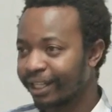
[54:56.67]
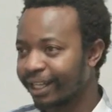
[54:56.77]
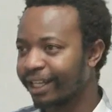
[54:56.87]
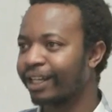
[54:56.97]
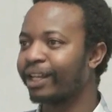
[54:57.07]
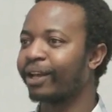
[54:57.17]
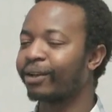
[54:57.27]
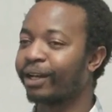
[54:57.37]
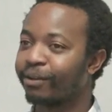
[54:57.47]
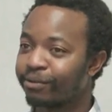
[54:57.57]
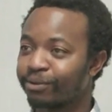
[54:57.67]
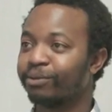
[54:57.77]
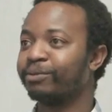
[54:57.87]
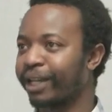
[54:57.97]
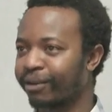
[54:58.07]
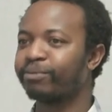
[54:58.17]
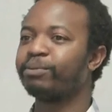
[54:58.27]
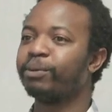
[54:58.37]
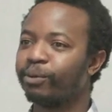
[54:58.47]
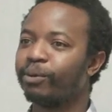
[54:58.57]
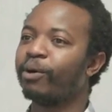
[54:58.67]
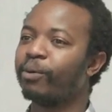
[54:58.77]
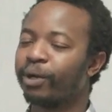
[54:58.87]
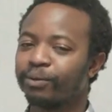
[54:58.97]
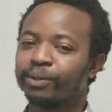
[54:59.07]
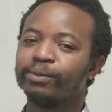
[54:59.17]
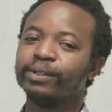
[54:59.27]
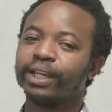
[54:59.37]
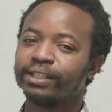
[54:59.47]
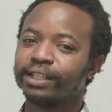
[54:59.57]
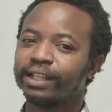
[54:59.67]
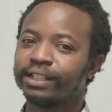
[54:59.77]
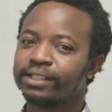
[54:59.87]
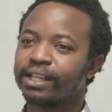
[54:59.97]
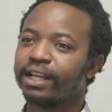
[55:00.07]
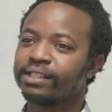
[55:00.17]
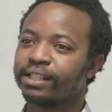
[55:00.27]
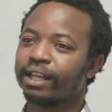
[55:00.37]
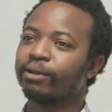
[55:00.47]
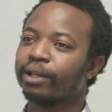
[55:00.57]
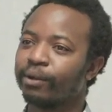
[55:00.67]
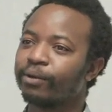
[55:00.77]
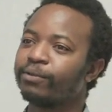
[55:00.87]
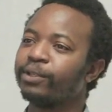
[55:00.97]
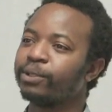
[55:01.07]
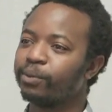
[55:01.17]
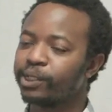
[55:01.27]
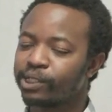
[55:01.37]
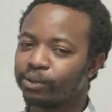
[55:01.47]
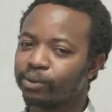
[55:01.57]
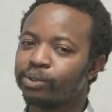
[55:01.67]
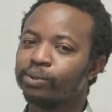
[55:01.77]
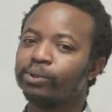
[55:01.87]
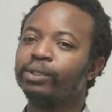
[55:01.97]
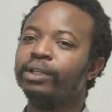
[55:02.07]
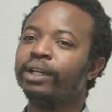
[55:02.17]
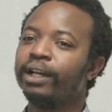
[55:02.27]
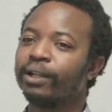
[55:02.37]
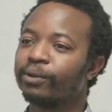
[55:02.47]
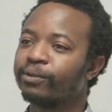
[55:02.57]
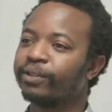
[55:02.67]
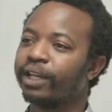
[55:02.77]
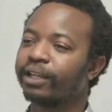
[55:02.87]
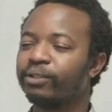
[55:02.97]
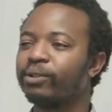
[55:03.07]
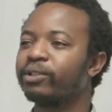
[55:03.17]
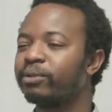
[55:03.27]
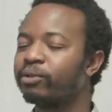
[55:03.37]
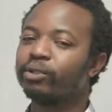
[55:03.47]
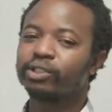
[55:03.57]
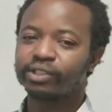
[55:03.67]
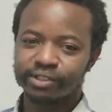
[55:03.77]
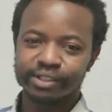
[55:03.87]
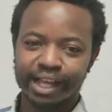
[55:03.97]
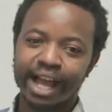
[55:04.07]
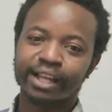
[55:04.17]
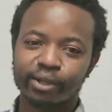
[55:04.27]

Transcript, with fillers: and like uh, like people who I work with with like data science, like a lot of it we still do a lot of like not not hard